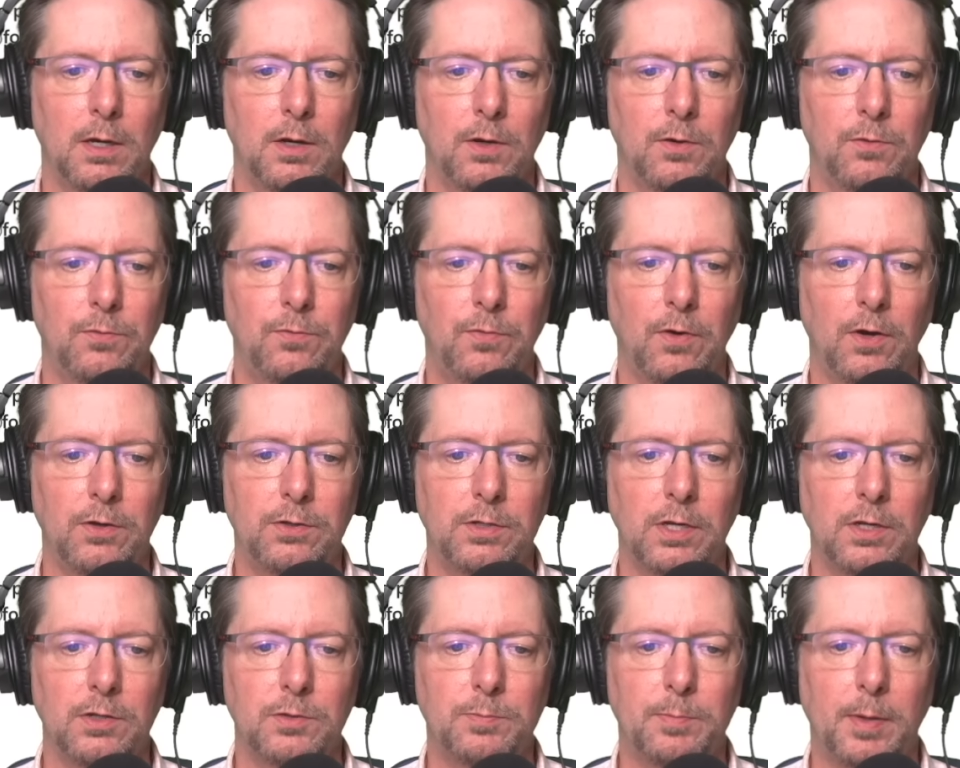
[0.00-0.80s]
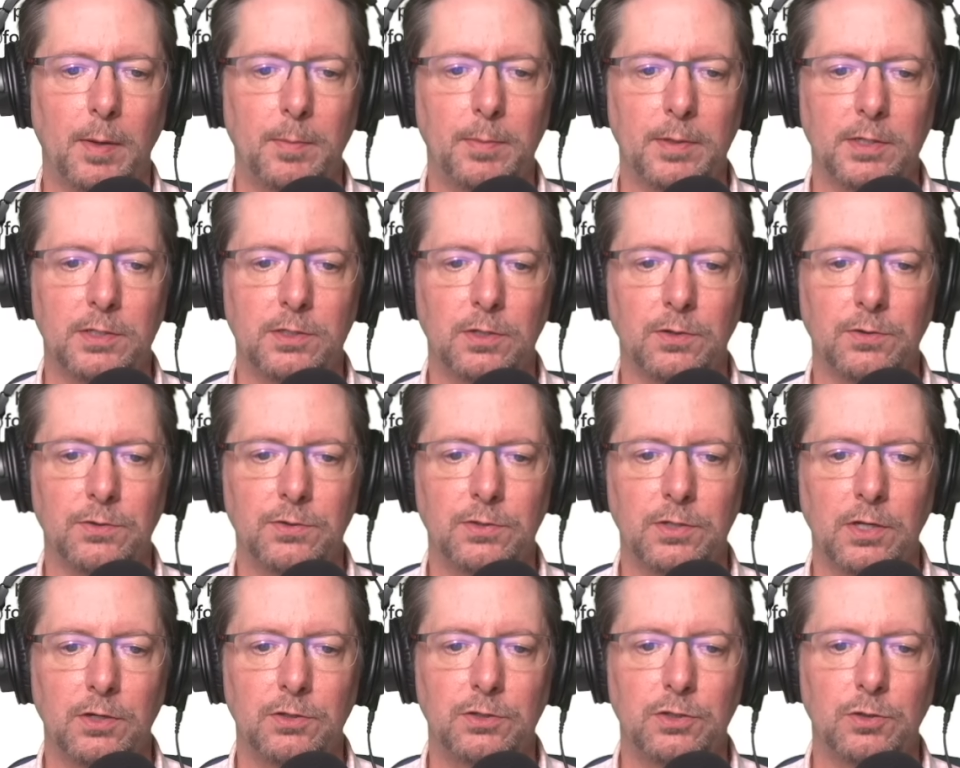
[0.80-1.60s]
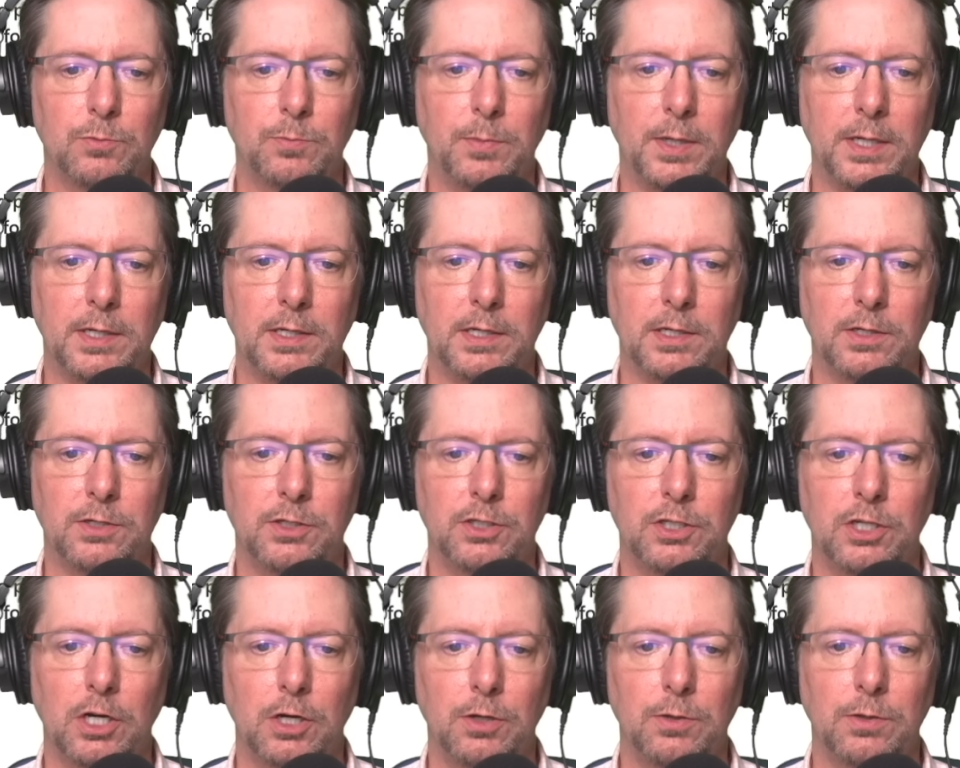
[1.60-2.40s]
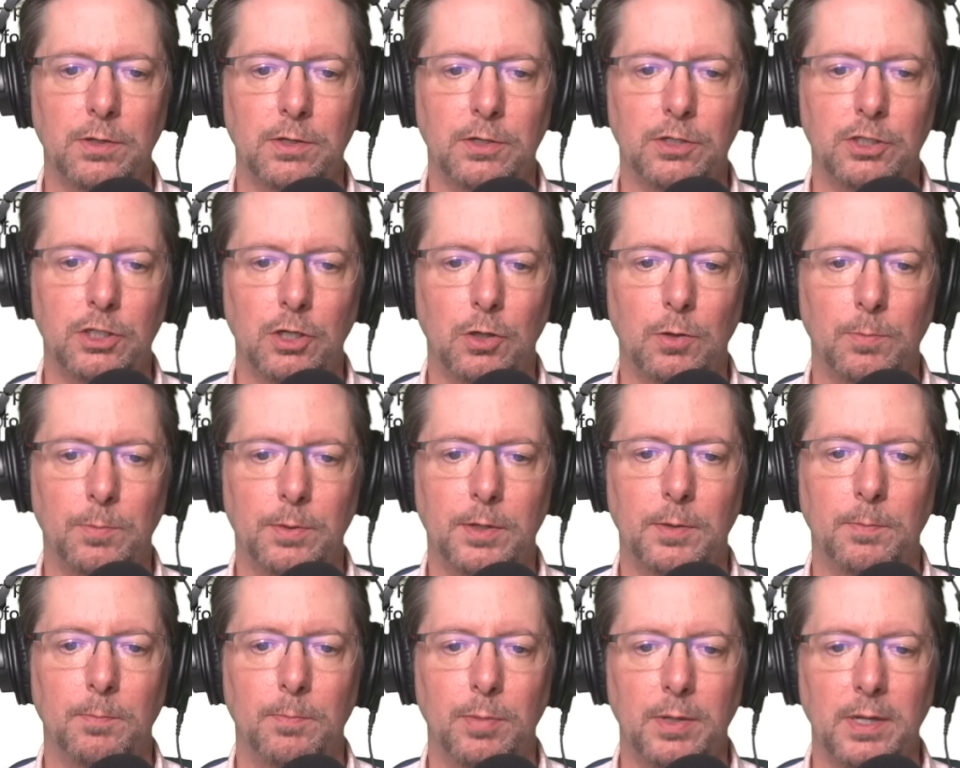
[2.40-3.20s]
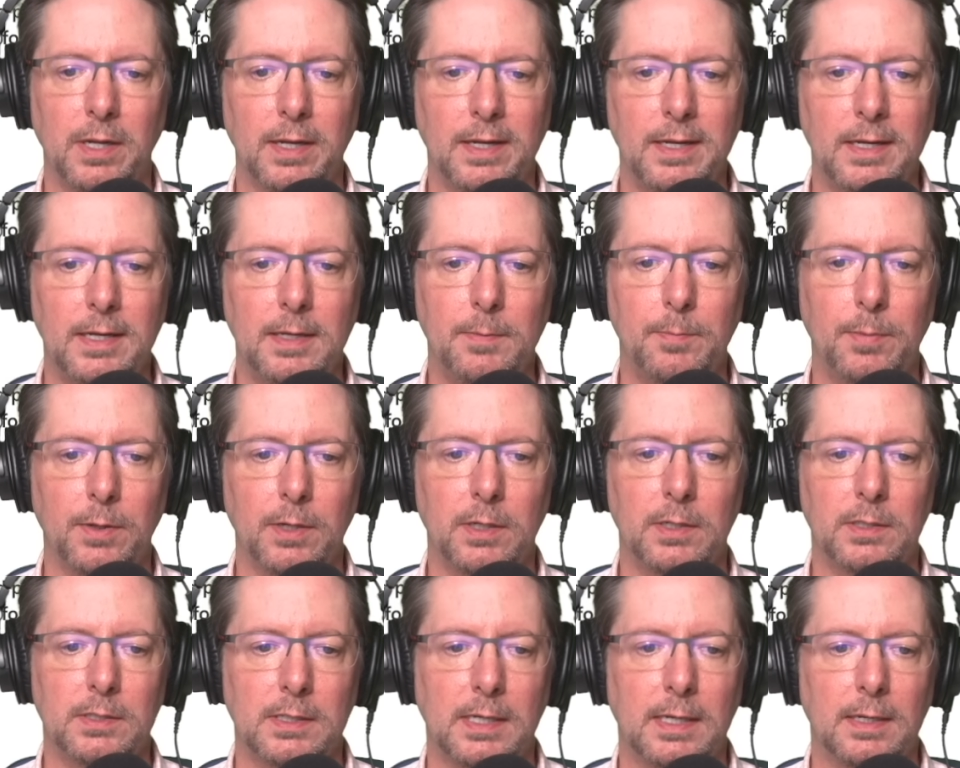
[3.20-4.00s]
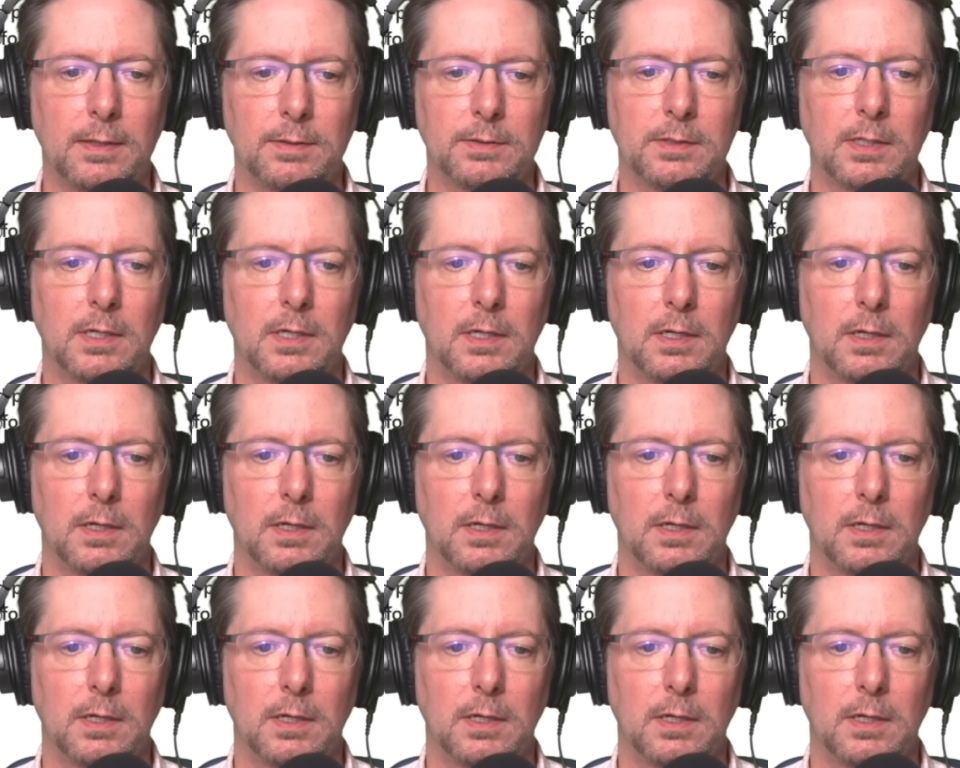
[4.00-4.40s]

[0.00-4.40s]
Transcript: Photos published on social media show the shop completely burnt out,